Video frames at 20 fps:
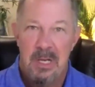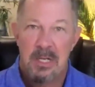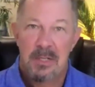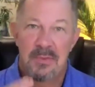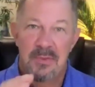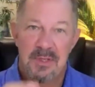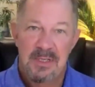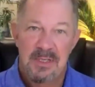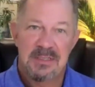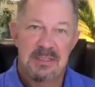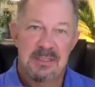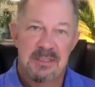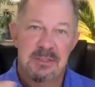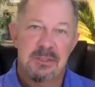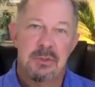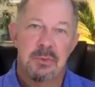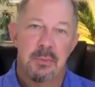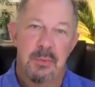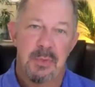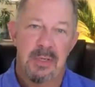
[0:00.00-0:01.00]
This is
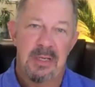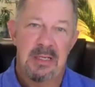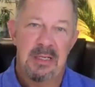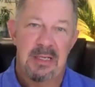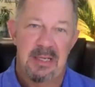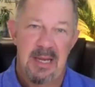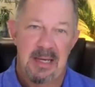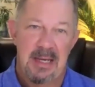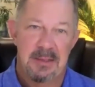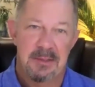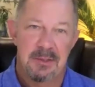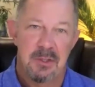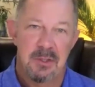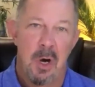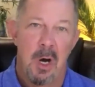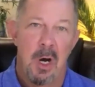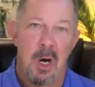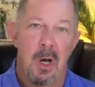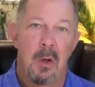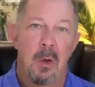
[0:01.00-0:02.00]
the reconnect
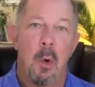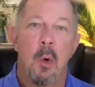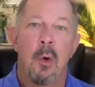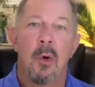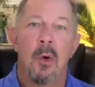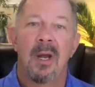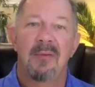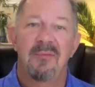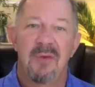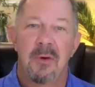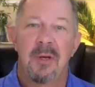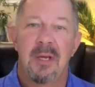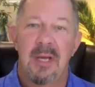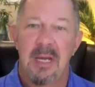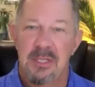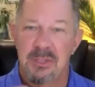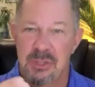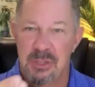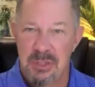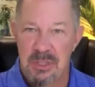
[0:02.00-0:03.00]
call, or a
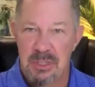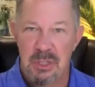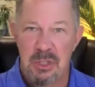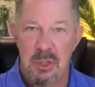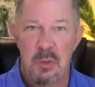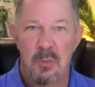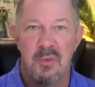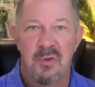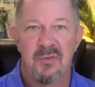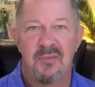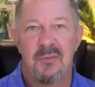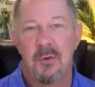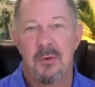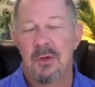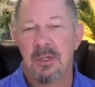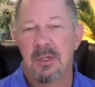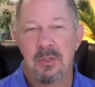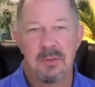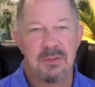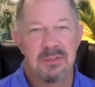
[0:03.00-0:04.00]
variation that you prefer to
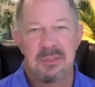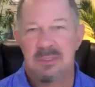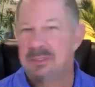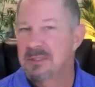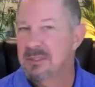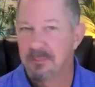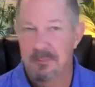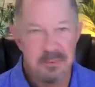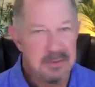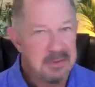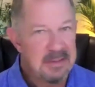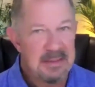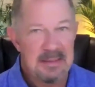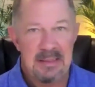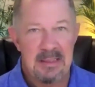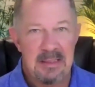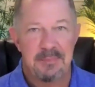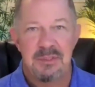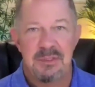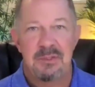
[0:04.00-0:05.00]
use, and it's completely
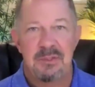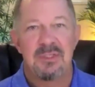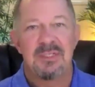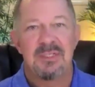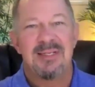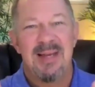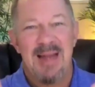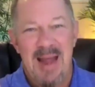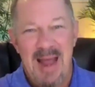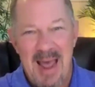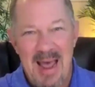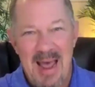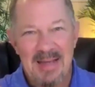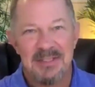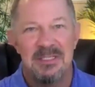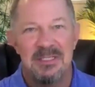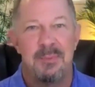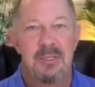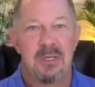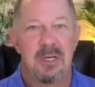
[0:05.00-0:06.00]
up to you because it has
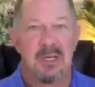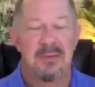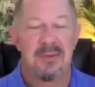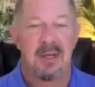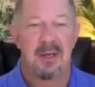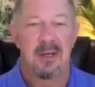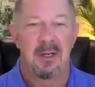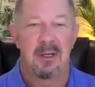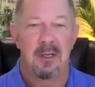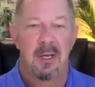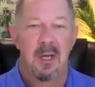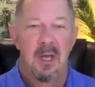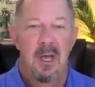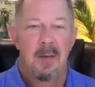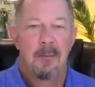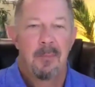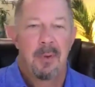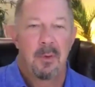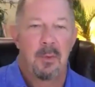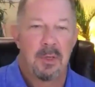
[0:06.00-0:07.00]
to be authentic.
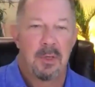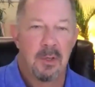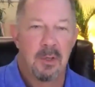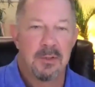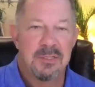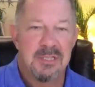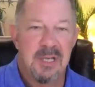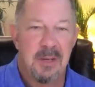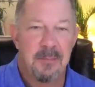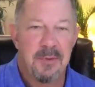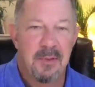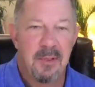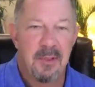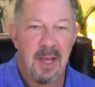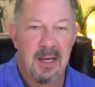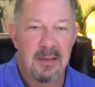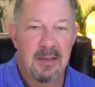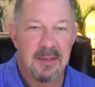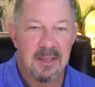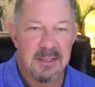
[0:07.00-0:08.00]
But it would go something
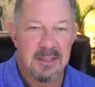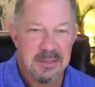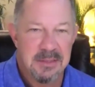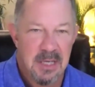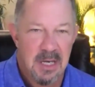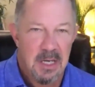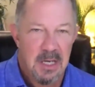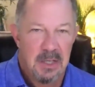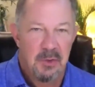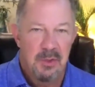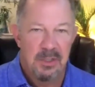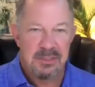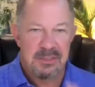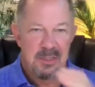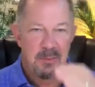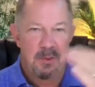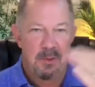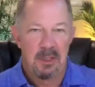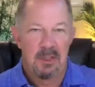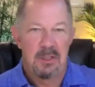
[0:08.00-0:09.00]
like this. Chris,
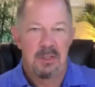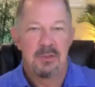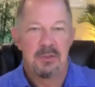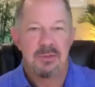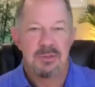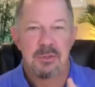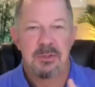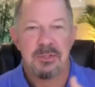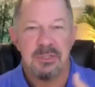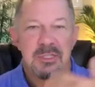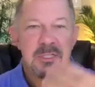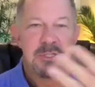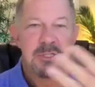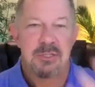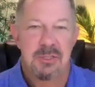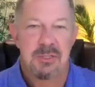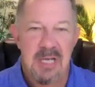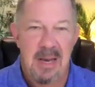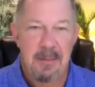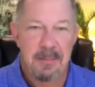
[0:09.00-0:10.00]
I'm going to use you just because you're
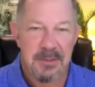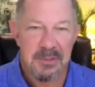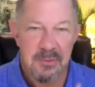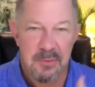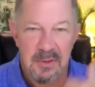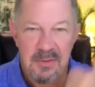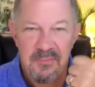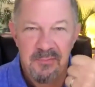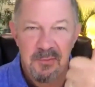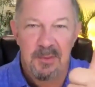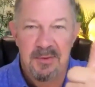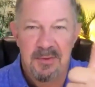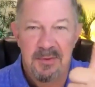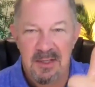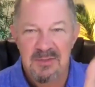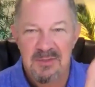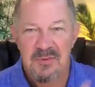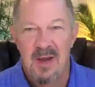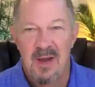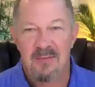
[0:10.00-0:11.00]
top of screen for me. Thanks
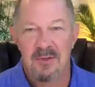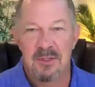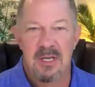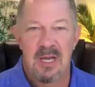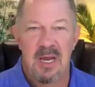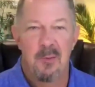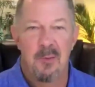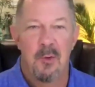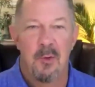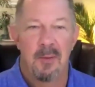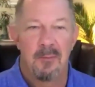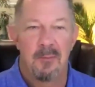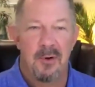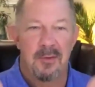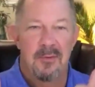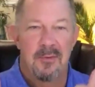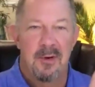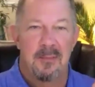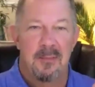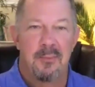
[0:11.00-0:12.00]
for having your camera on,
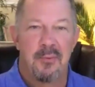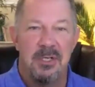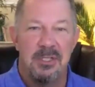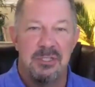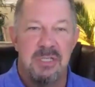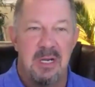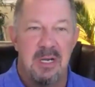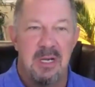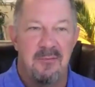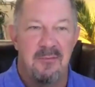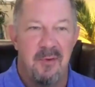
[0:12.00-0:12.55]
brother. I appreciate it.